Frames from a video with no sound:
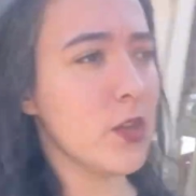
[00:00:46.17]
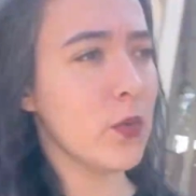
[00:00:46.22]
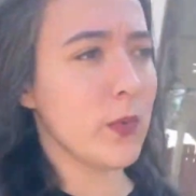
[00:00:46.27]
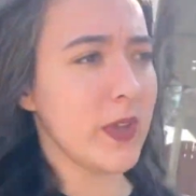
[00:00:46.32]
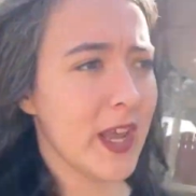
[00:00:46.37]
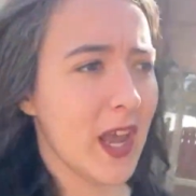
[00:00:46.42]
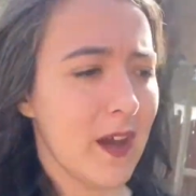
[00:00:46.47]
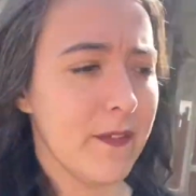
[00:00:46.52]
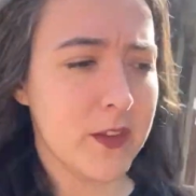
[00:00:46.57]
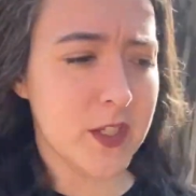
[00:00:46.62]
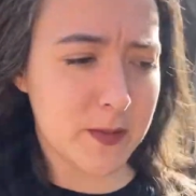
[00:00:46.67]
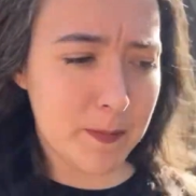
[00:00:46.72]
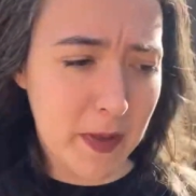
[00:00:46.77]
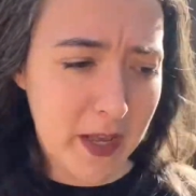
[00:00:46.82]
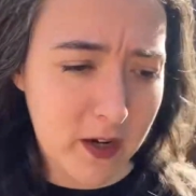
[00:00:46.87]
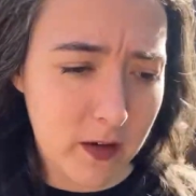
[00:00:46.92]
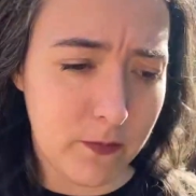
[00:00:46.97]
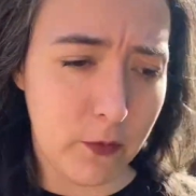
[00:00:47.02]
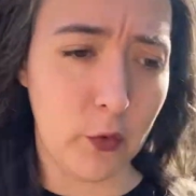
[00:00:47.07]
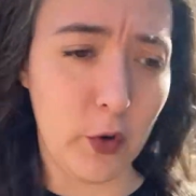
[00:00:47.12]
we have this pit
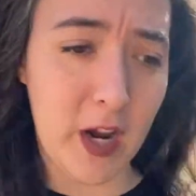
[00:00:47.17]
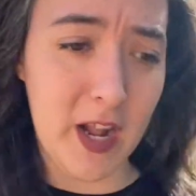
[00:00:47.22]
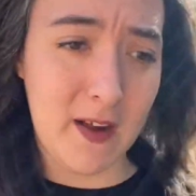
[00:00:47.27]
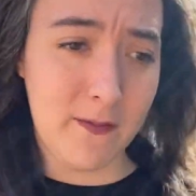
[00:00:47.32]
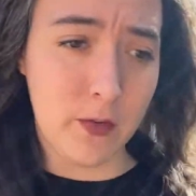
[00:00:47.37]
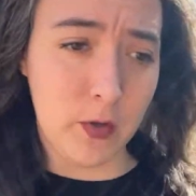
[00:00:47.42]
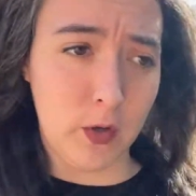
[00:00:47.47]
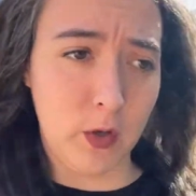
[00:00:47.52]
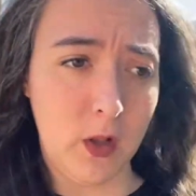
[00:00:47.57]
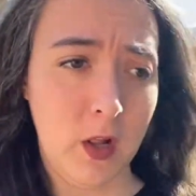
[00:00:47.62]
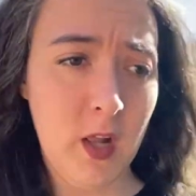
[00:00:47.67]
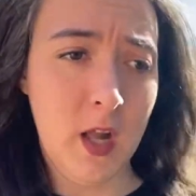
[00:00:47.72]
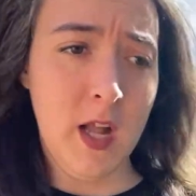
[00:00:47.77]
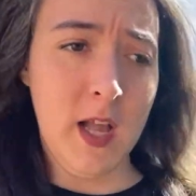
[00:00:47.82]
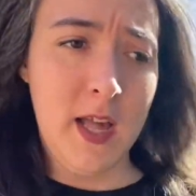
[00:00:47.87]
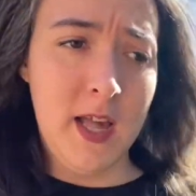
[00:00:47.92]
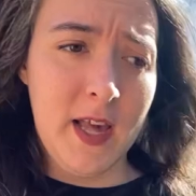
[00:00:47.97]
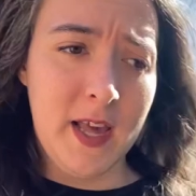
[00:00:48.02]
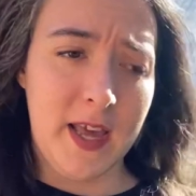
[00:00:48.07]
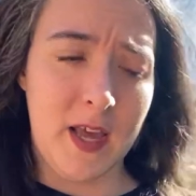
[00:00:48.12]
of gravel,
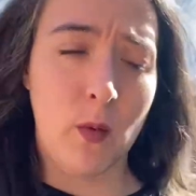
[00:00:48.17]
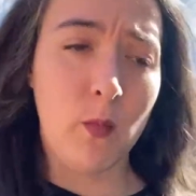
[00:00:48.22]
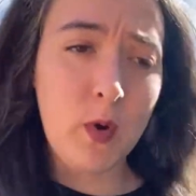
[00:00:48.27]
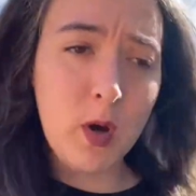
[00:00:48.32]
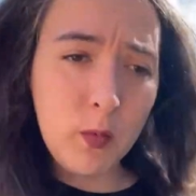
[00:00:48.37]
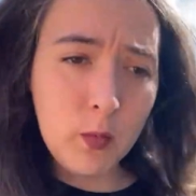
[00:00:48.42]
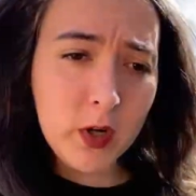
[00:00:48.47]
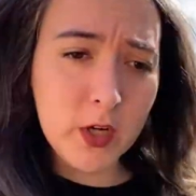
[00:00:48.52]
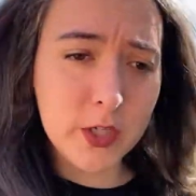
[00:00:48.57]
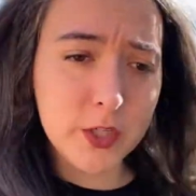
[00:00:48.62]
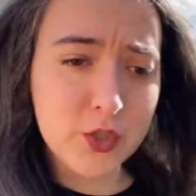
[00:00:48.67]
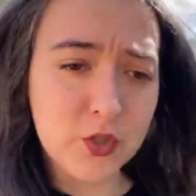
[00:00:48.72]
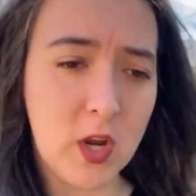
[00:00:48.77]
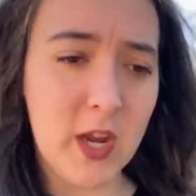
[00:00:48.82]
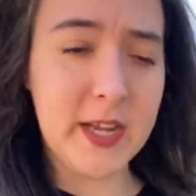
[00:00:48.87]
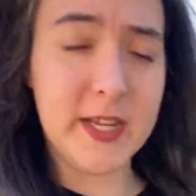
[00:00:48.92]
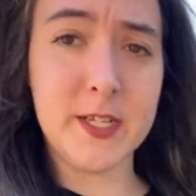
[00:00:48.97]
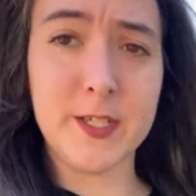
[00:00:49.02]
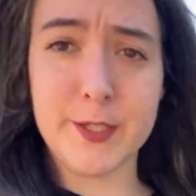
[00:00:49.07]
and what we're gonna try and